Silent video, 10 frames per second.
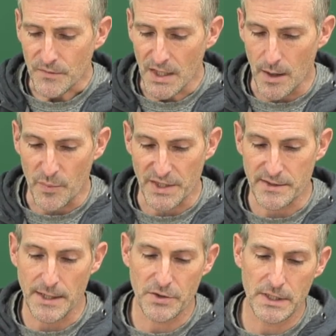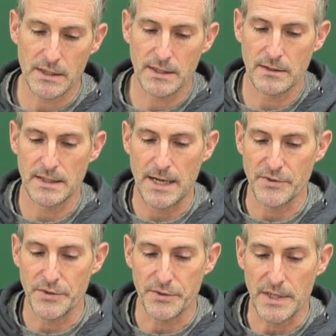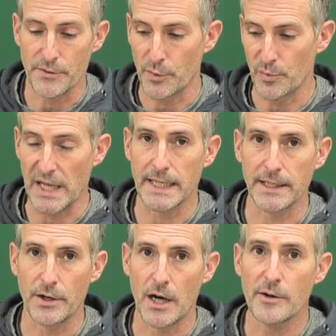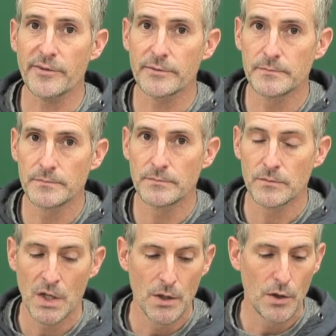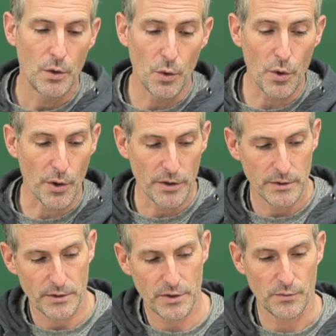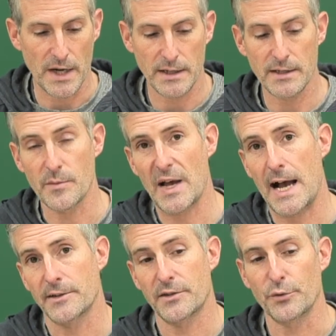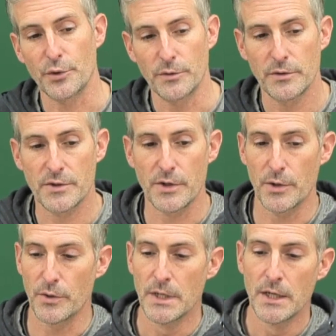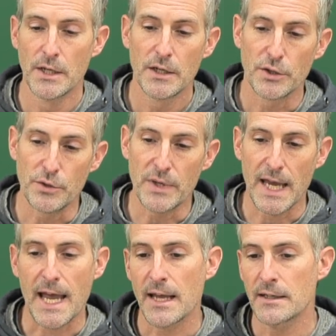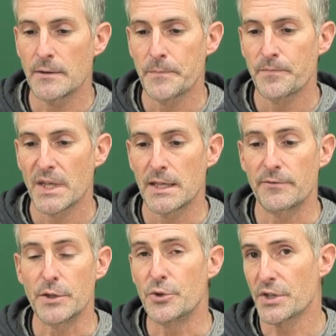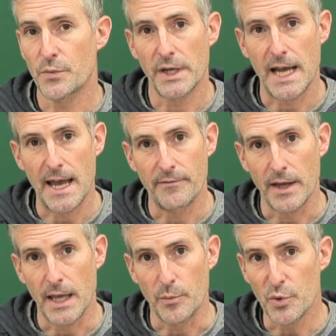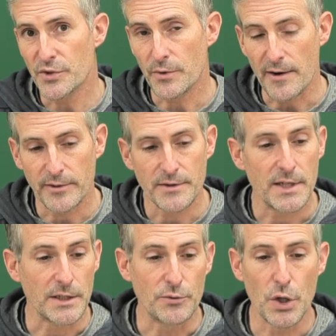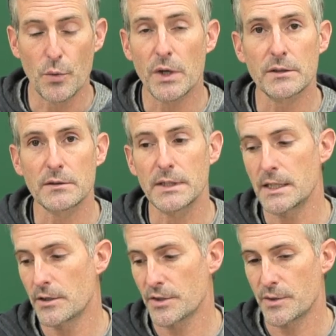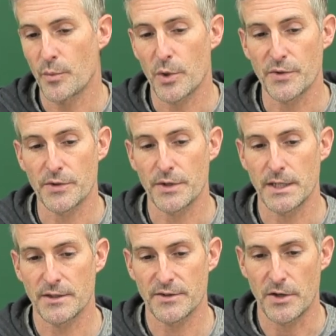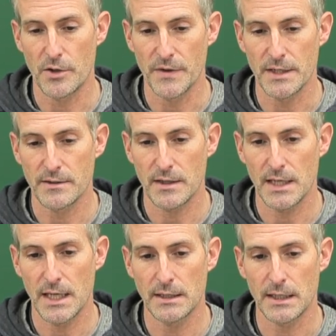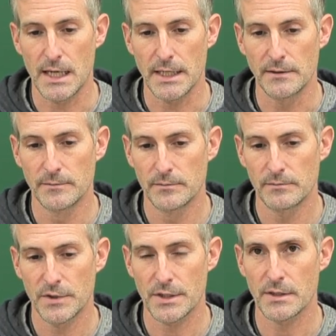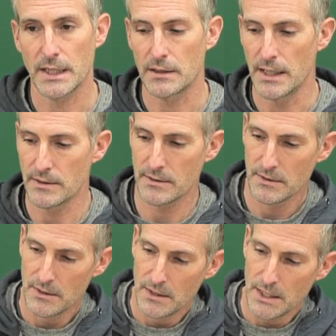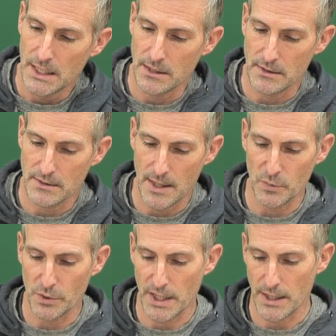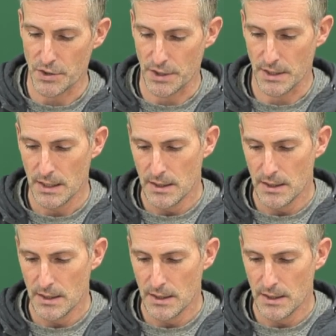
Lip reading: But essentially this allows you to either blank it off or to run it as a pass-through. So you can, if you just want to have a boost reference and you don't want to delete your Symposer, install this inline, just like this, in the same location.